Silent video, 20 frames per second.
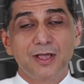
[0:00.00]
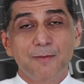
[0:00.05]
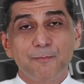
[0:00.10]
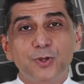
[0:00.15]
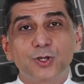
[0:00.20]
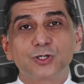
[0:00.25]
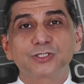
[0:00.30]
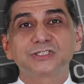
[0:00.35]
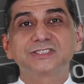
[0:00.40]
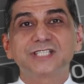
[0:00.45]

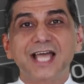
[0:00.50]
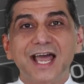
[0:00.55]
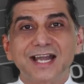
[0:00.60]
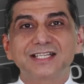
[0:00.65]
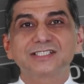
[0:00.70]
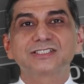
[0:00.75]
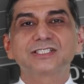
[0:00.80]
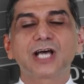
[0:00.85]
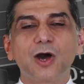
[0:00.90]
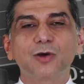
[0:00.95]
because that
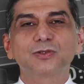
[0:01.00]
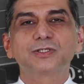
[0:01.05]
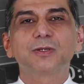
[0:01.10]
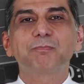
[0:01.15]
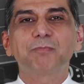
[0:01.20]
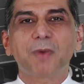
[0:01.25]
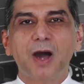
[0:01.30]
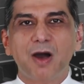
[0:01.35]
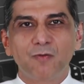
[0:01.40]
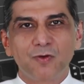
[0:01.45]
is how the
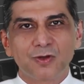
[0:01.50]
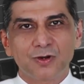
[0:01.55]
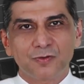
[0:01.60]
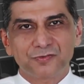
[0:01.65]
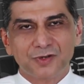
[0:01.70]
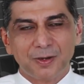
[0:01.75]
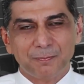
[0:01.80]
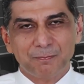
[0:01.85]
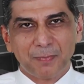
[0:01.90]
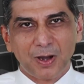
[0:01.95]
power
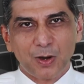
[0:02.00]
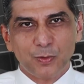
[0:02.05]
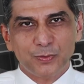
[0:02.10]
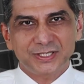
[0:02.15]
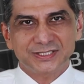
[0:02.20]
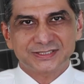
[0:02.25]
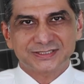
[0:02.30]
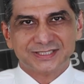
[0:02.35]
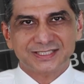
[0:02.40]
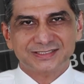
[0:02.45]
of
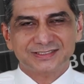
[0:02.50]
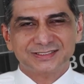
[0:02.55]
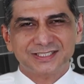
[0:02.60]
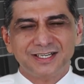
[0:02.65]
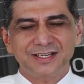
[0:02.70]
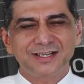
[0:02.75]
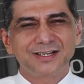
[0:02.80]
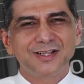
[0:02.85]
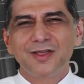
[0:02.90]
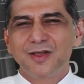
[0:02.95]
compounding sets in.